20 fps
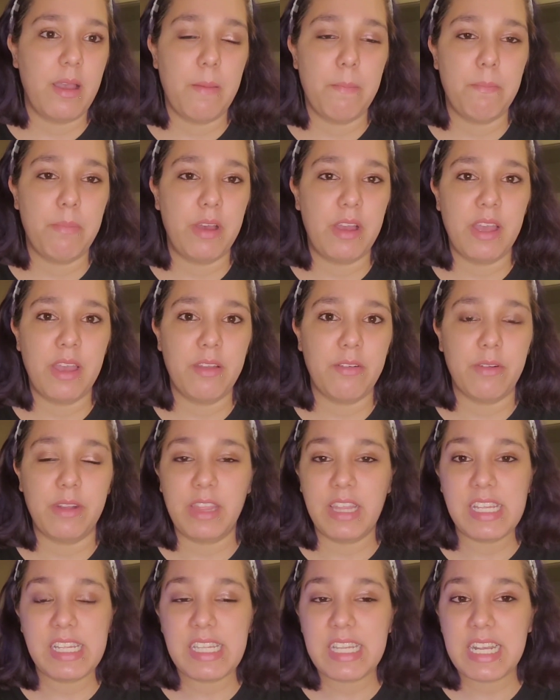But
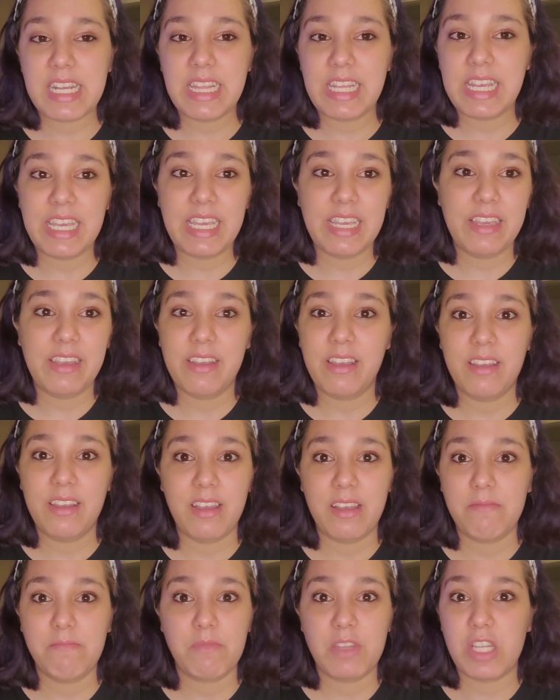realistically,
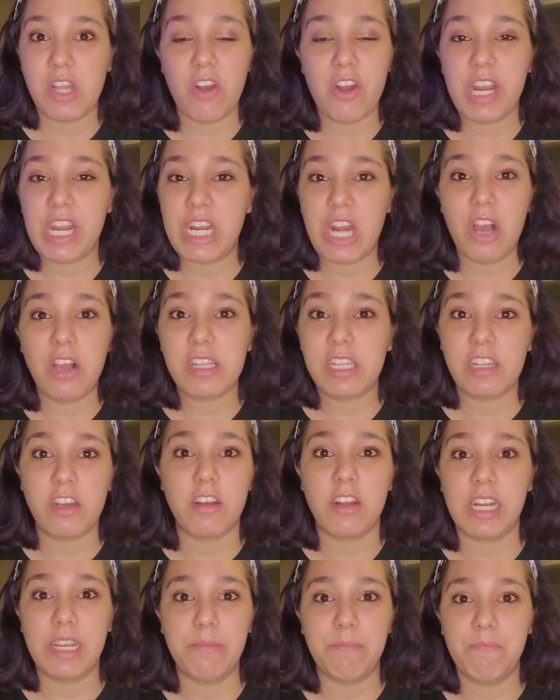sorry, not
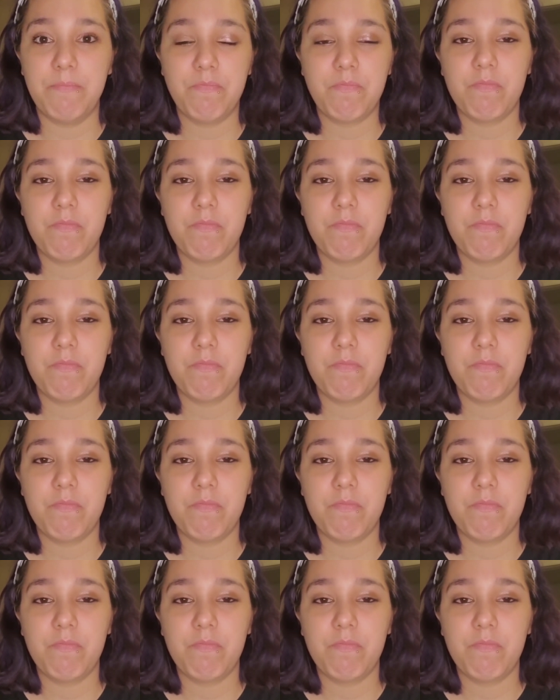sorry.